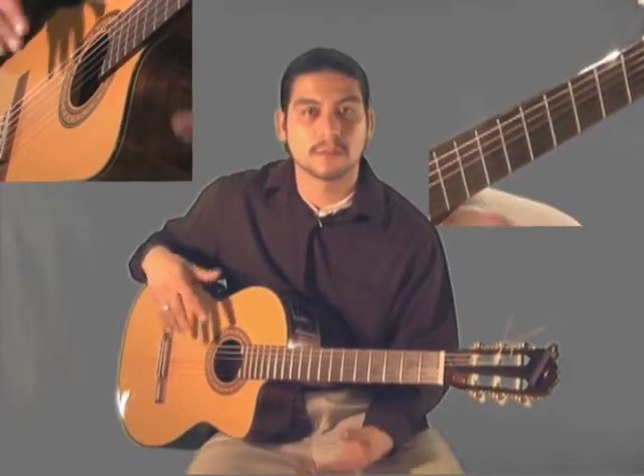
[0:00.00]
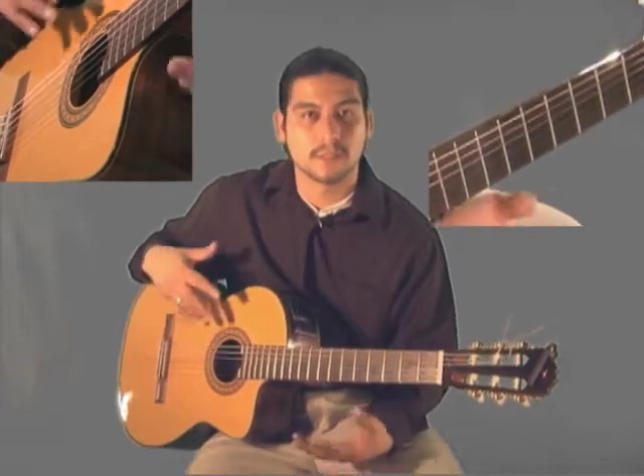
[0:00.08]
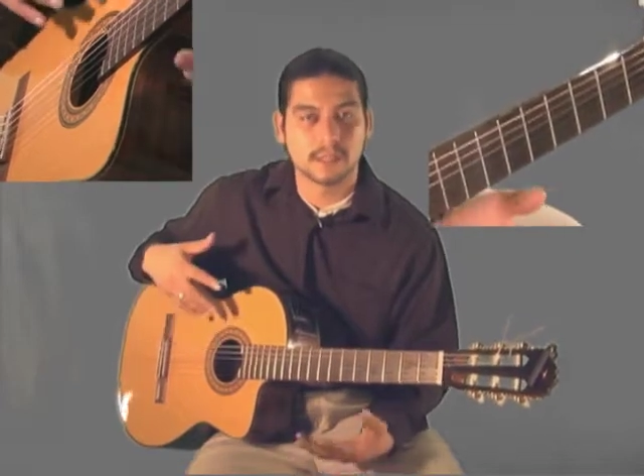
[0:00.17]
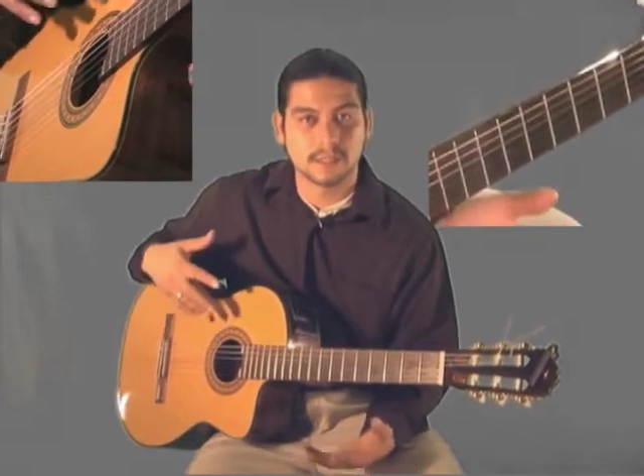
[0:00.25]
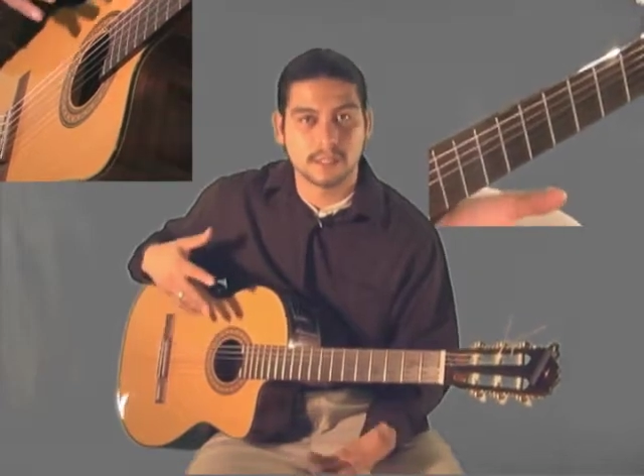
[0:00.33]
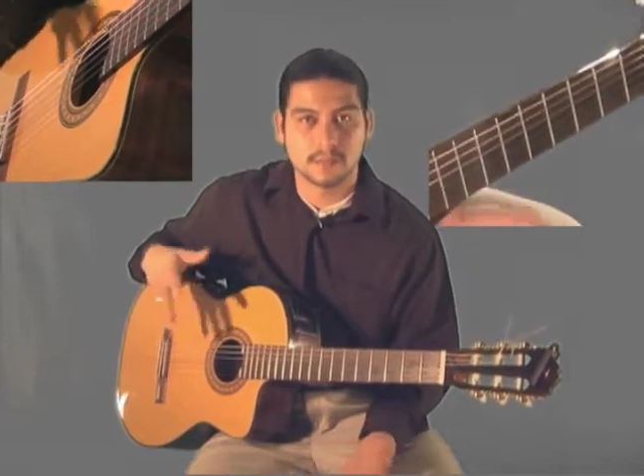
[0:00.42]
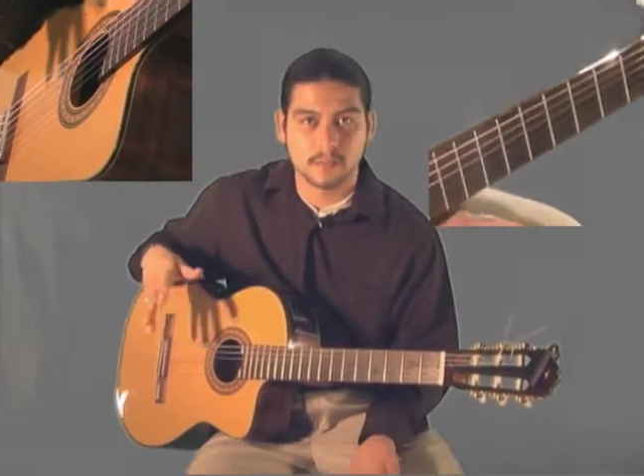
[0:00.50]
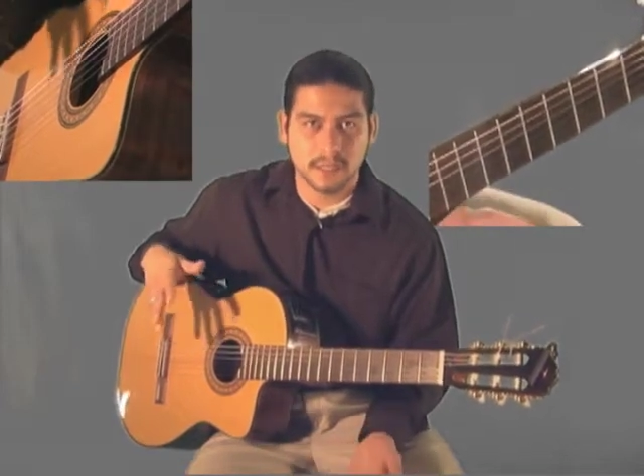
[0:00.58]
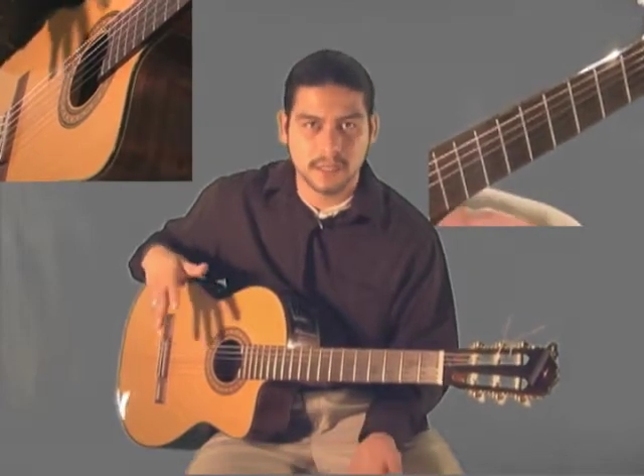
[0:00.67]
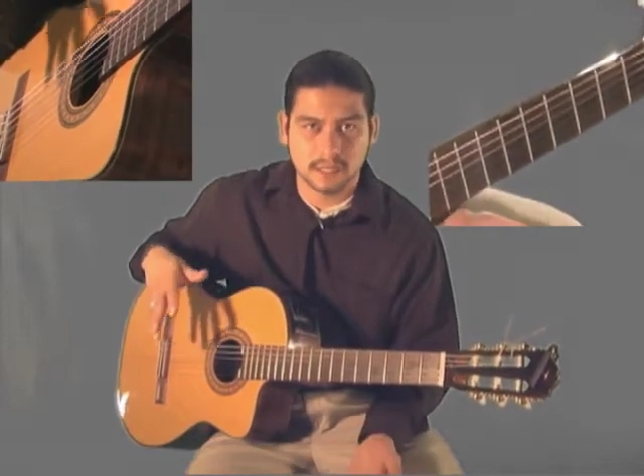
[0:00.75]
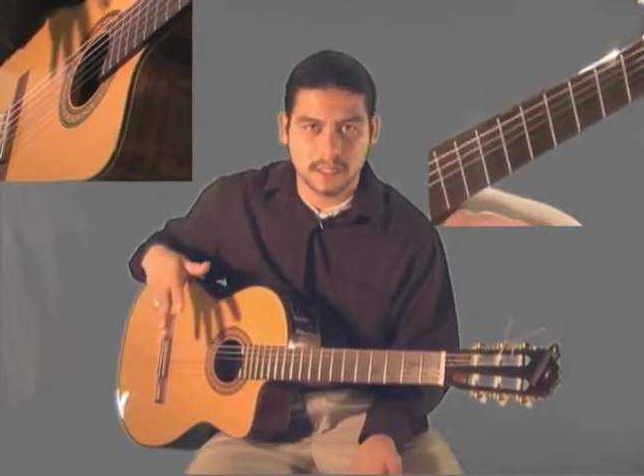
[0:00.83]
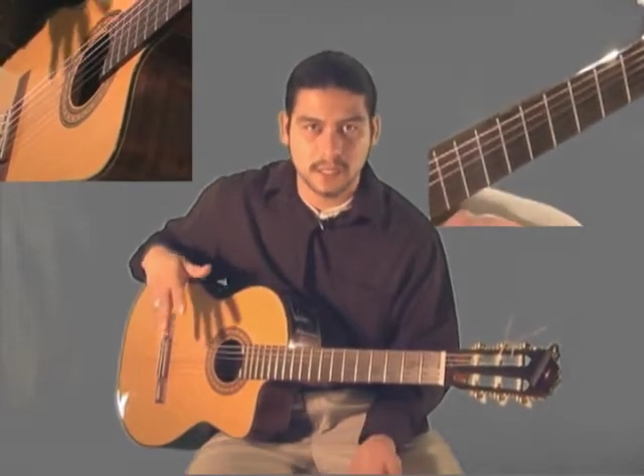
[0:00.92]
and it says
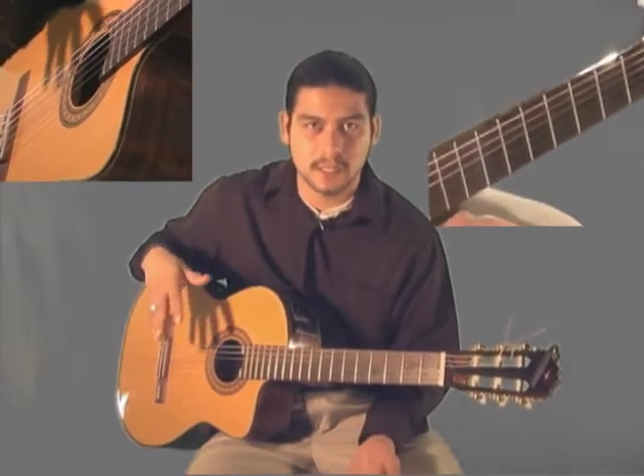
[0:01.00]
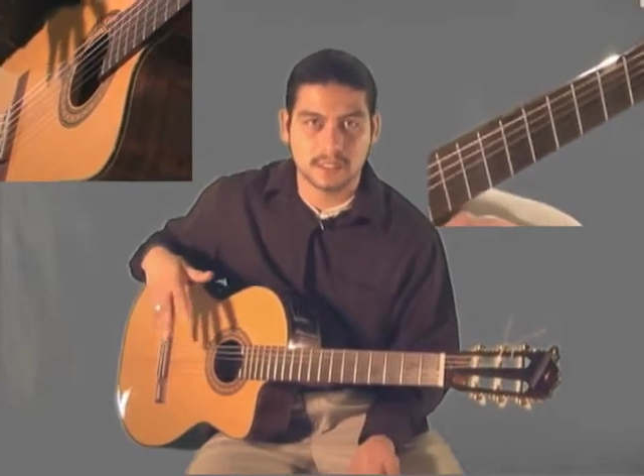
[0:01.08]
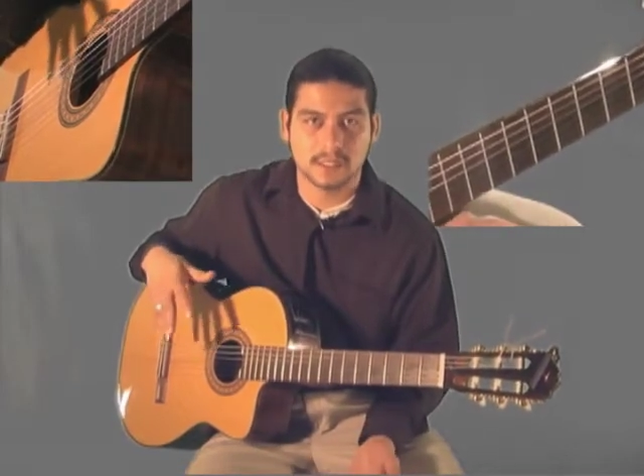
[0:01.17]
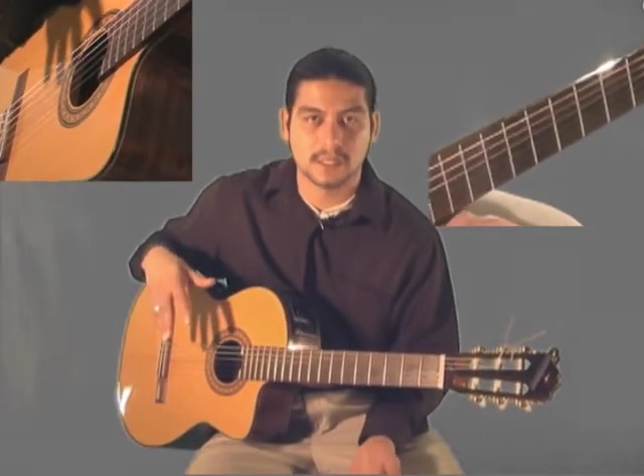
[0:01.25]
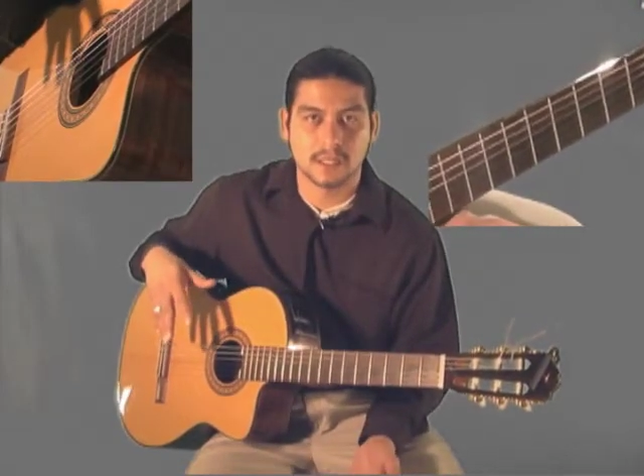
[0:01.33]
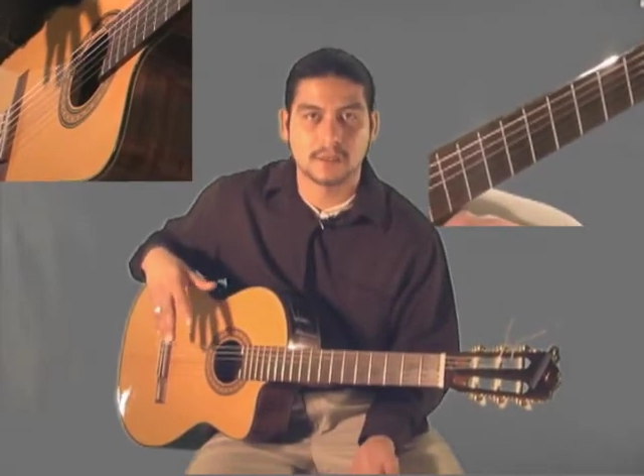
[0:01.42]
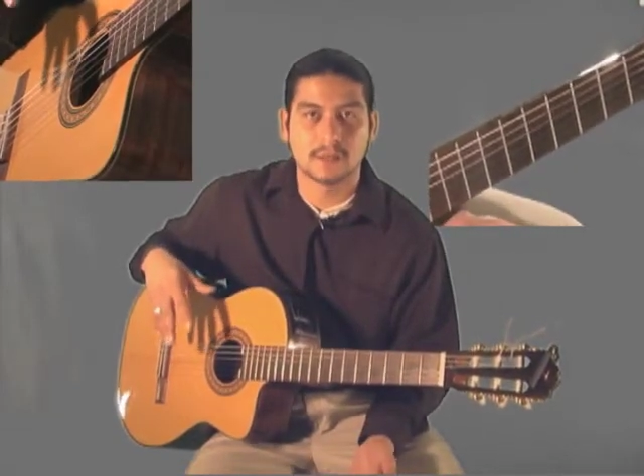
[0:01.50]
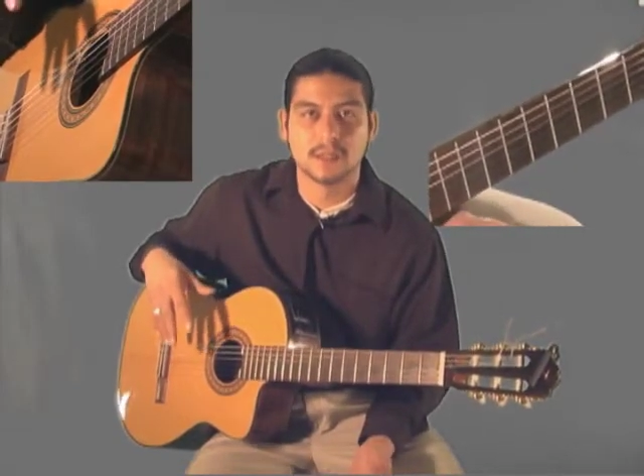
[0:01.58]
pentatonic scale.